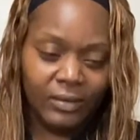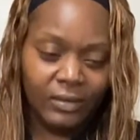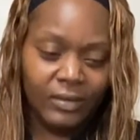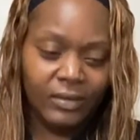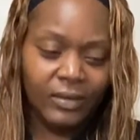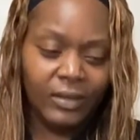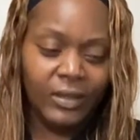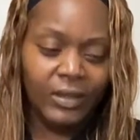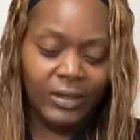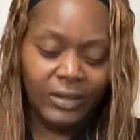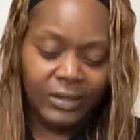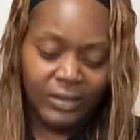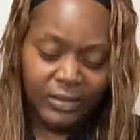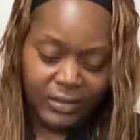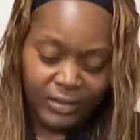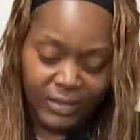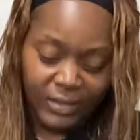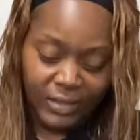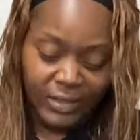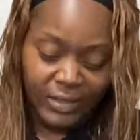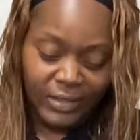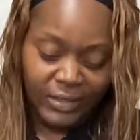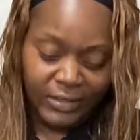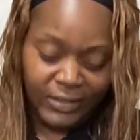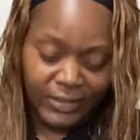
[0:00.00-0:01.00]
he gonna he
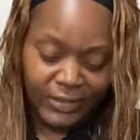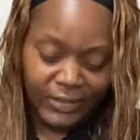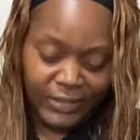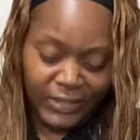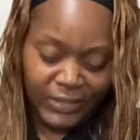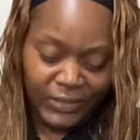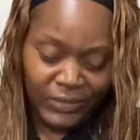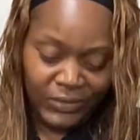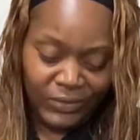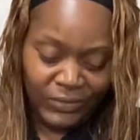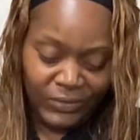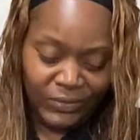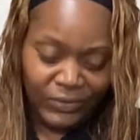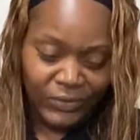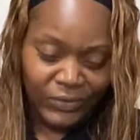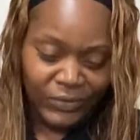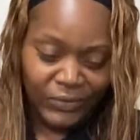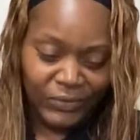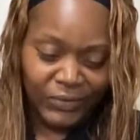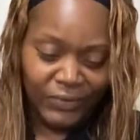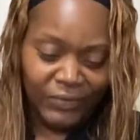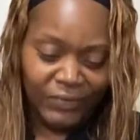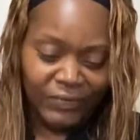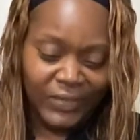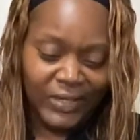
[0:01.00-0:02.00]
gonna send you the
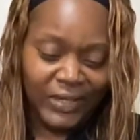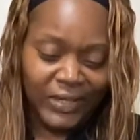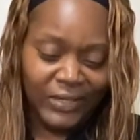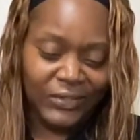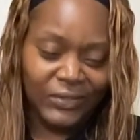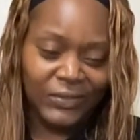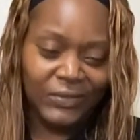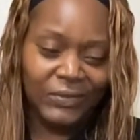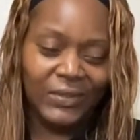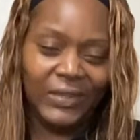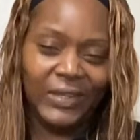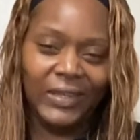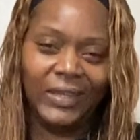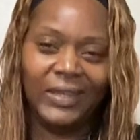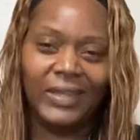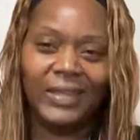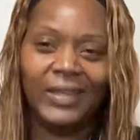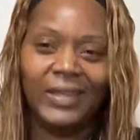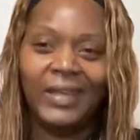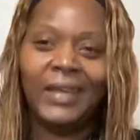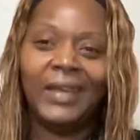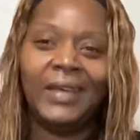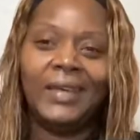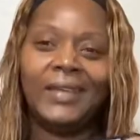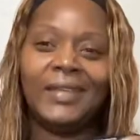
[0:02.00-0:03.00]
strength that you need
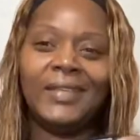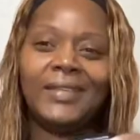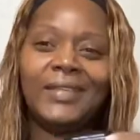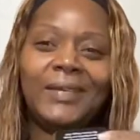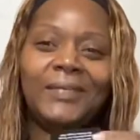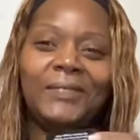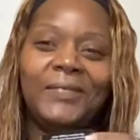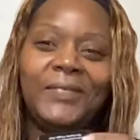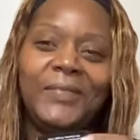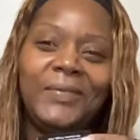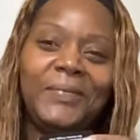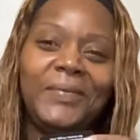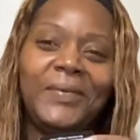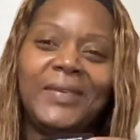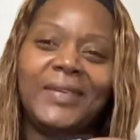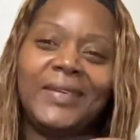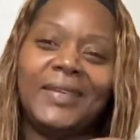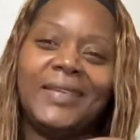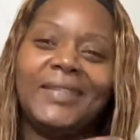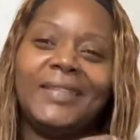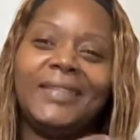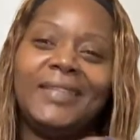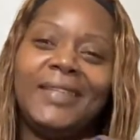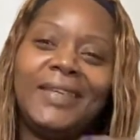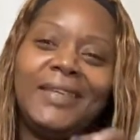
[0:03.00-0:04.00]
simply
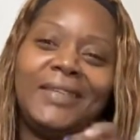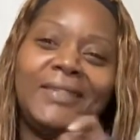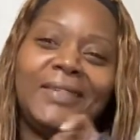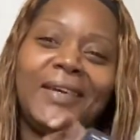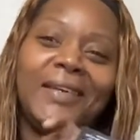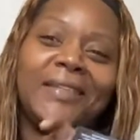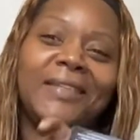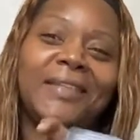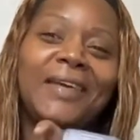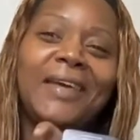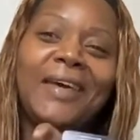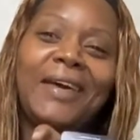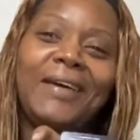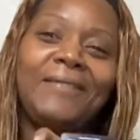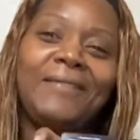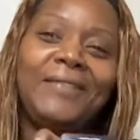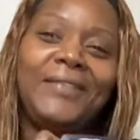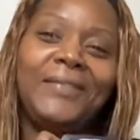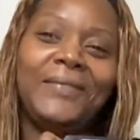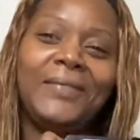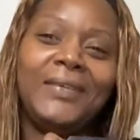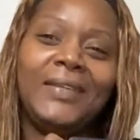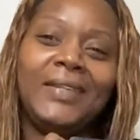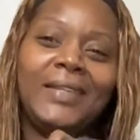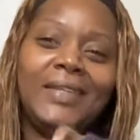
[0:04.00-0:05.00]
because they tried to have
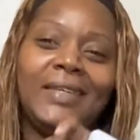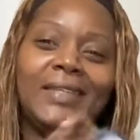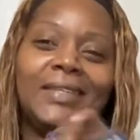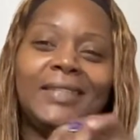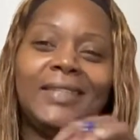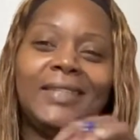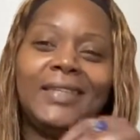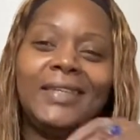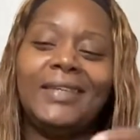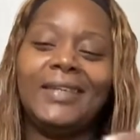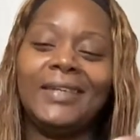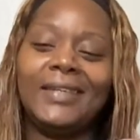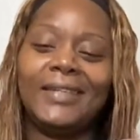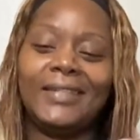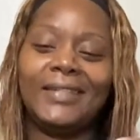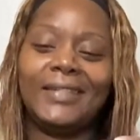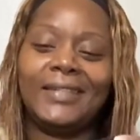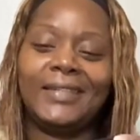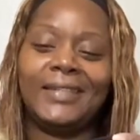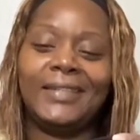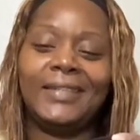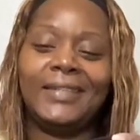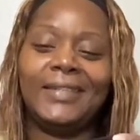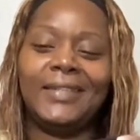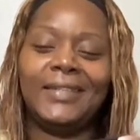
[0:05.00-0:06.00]
you in this. He gonna
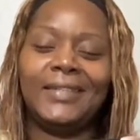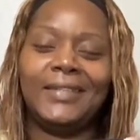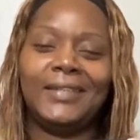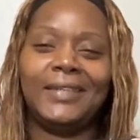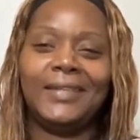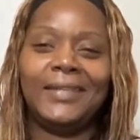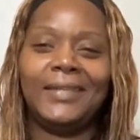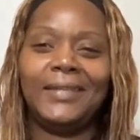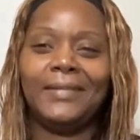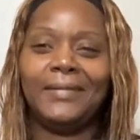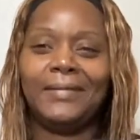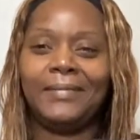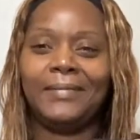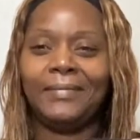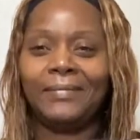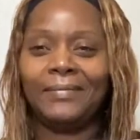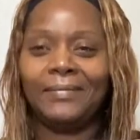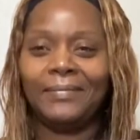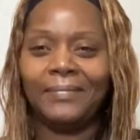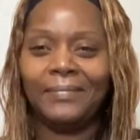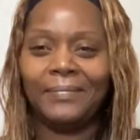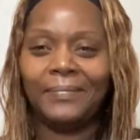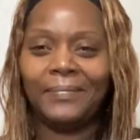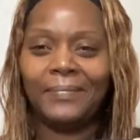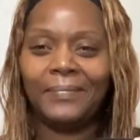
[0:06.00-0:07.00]
send it to you.
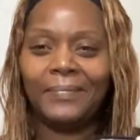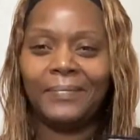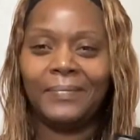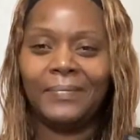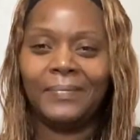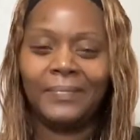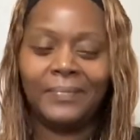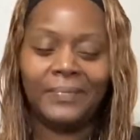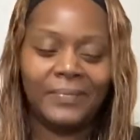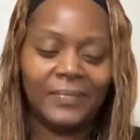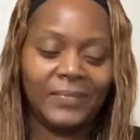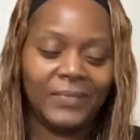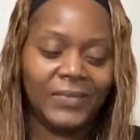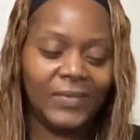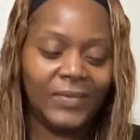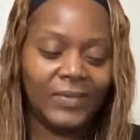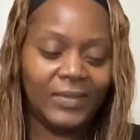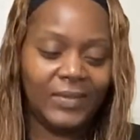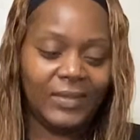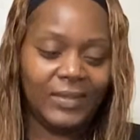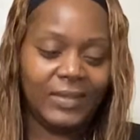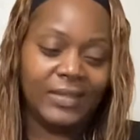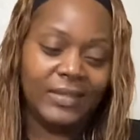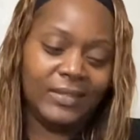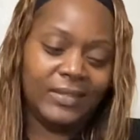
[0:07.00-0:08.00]

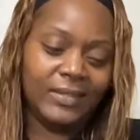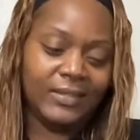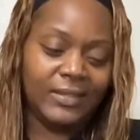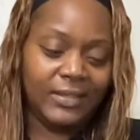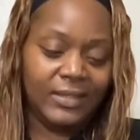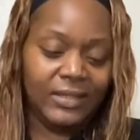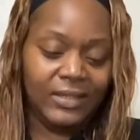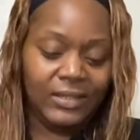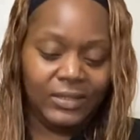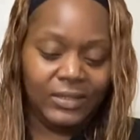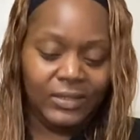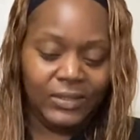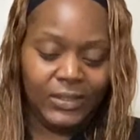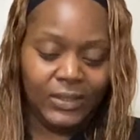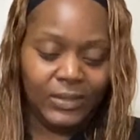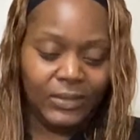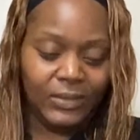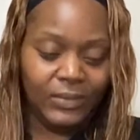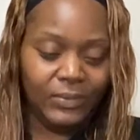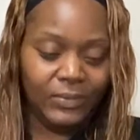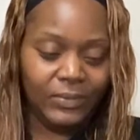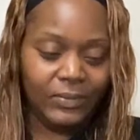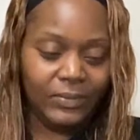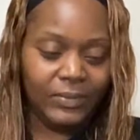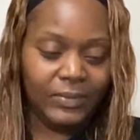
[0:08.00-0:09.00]
He gonna send it to
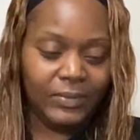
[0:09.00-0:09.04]
you.